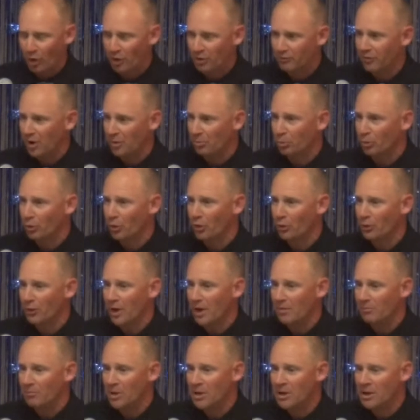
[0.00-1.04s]
a part of our
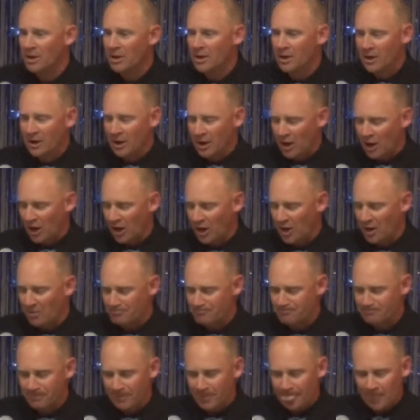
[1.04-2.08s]
program.
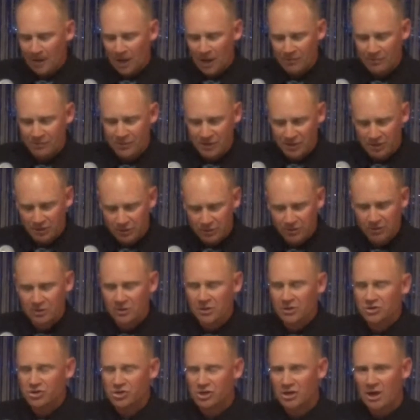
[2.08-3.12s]
I think
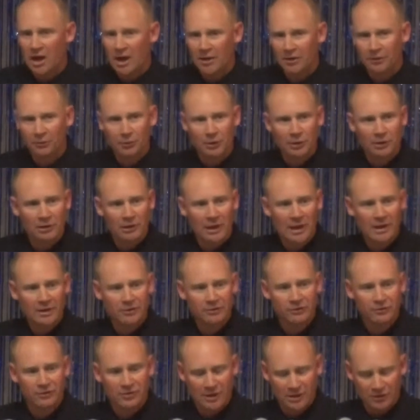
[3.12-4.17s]
she kind of
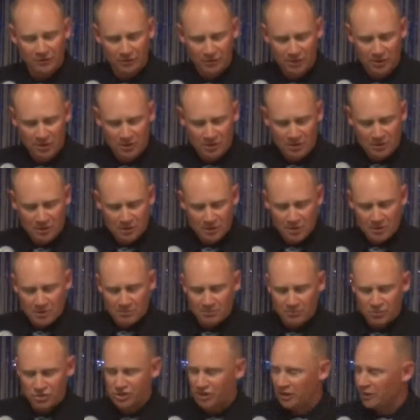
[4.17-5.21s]
realized that
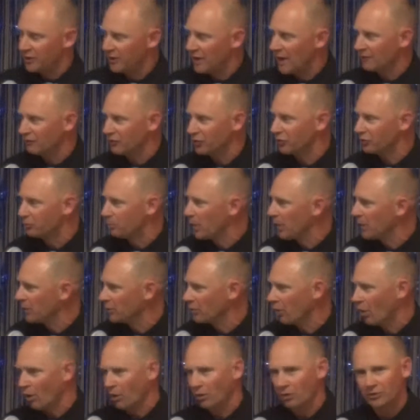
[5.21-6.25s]
she didn't have to
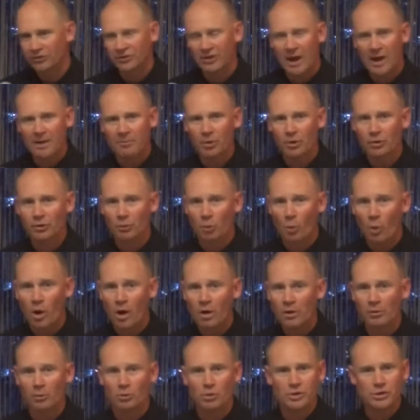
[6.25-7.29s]
spend all the time
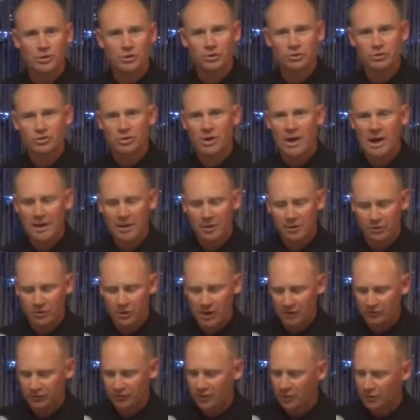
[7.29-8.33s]
underwater. When you're in track
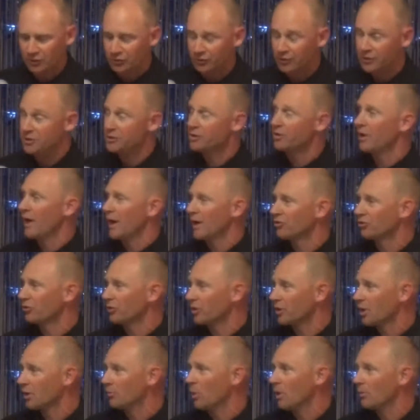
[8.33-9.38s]
and cross country, you can
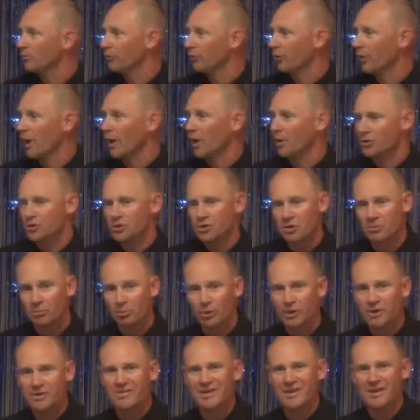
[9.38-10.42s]
actually come up for air. You
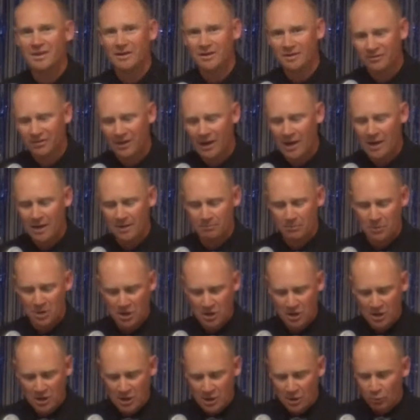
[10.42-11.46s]
can breathe any
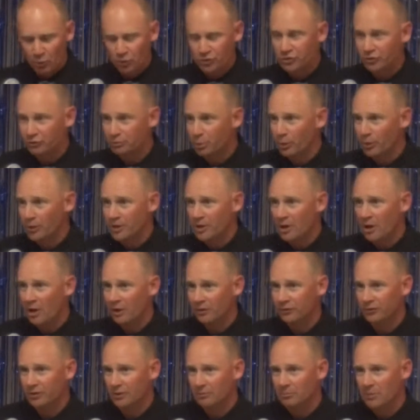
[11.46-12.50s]
time, which is pretty
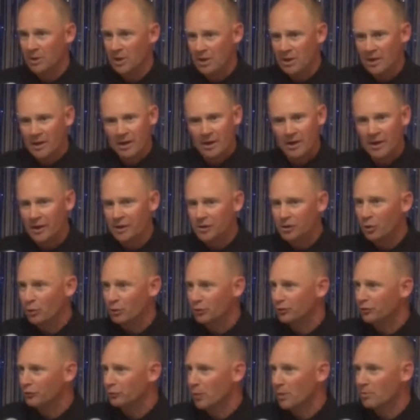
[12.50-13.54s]
awesome. And I
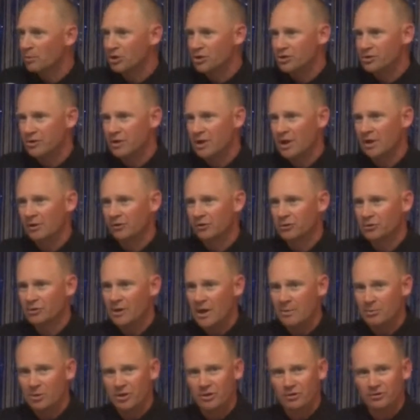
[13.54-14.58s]
know in swimming you can't
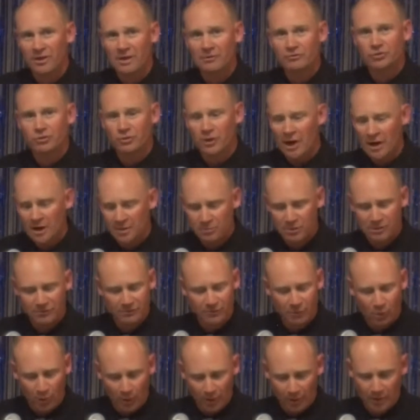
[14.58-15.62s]
do that, because I've tried it
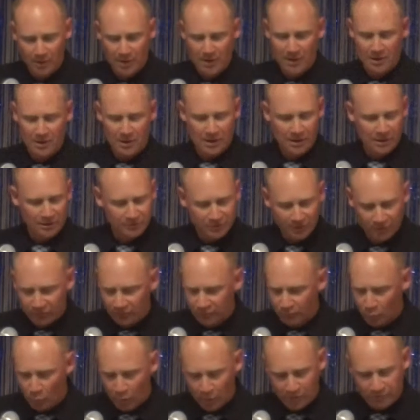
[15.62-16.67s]
before, and it
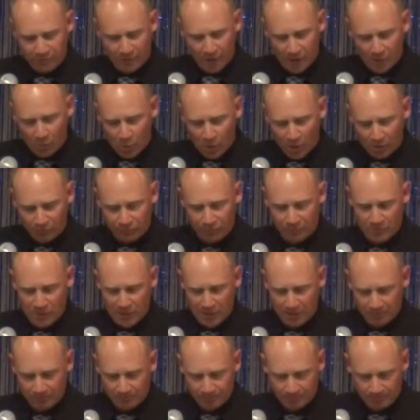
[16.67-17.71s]
doesn't work very well for
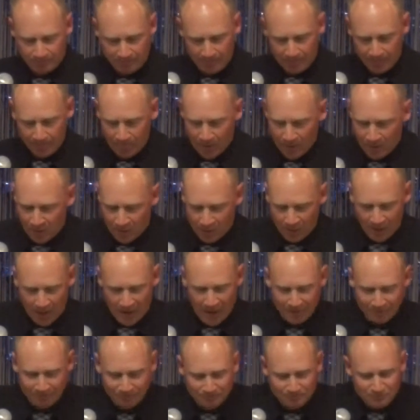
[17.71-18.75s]
me. All
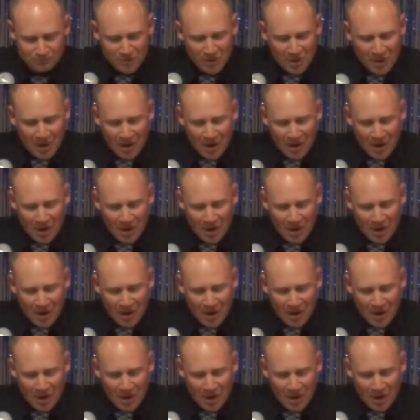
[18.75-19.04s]
right.